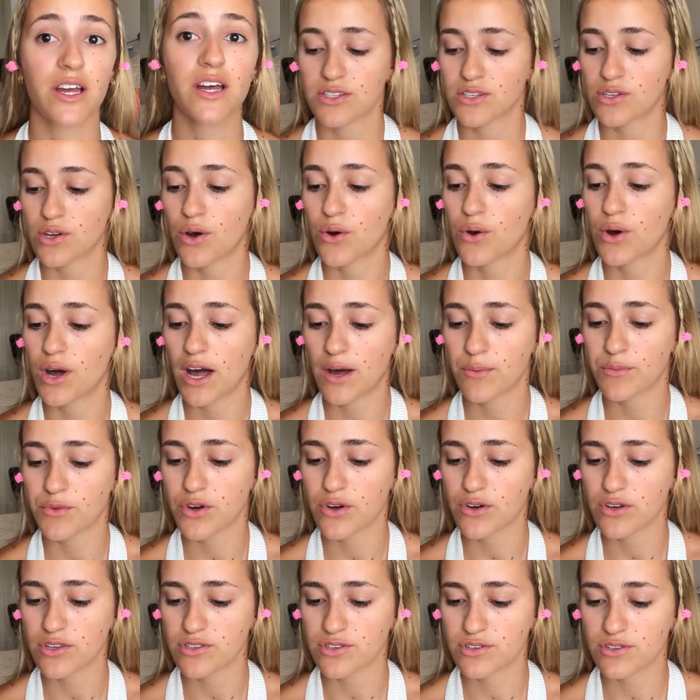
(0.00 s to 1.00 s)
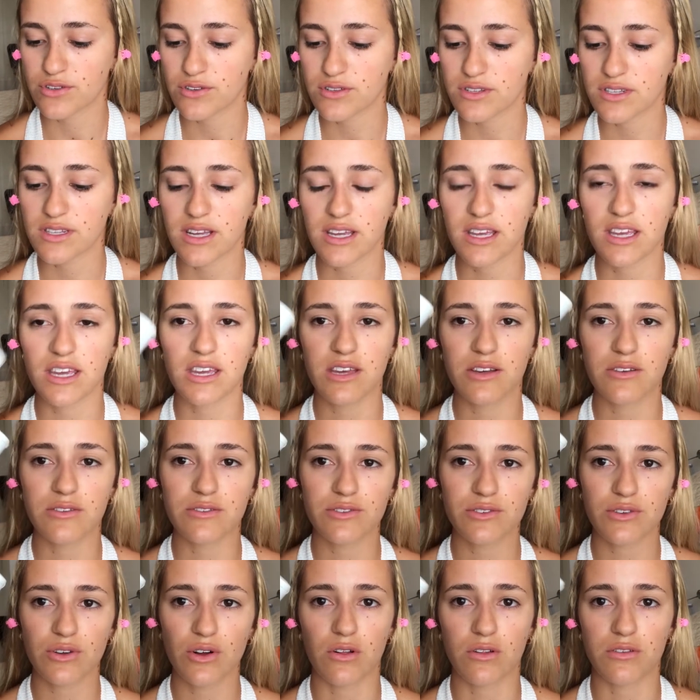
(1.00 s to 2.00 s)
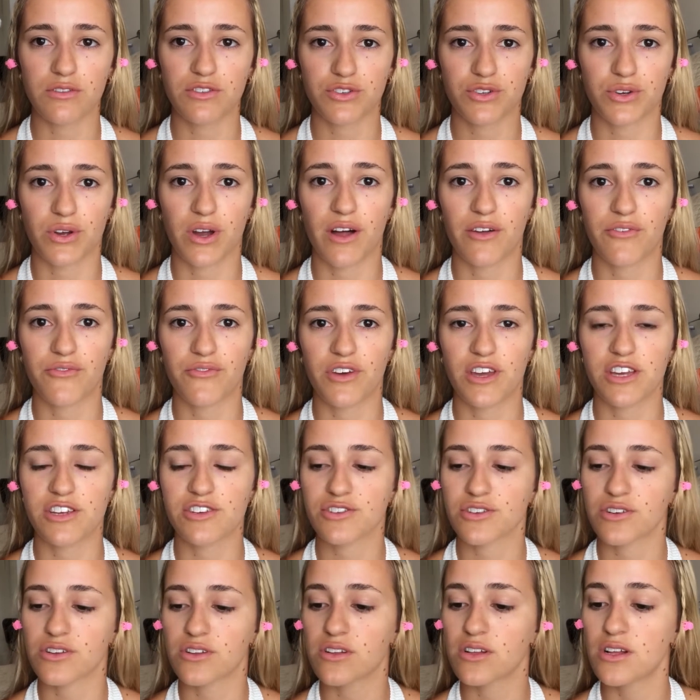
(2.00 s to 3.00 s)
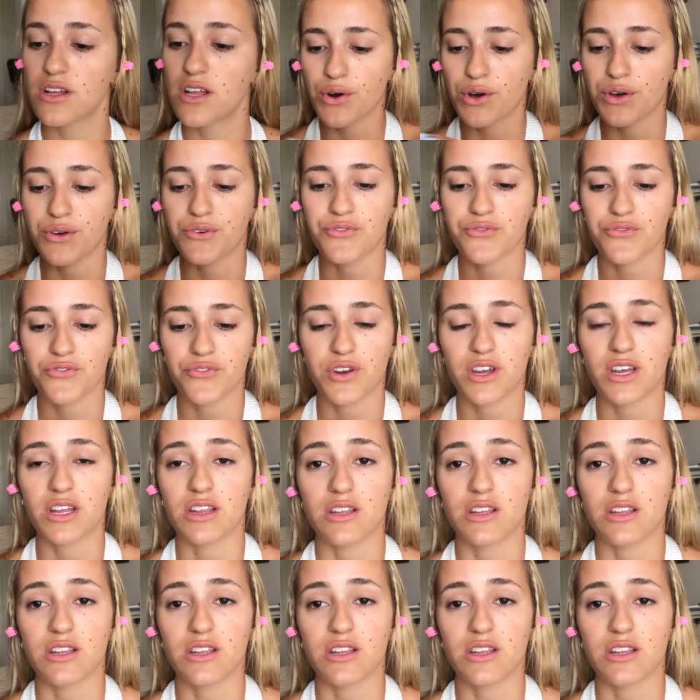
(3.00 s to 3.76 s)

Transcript: So I'm going to use the Kiehl's Ultra Facial Oil-Free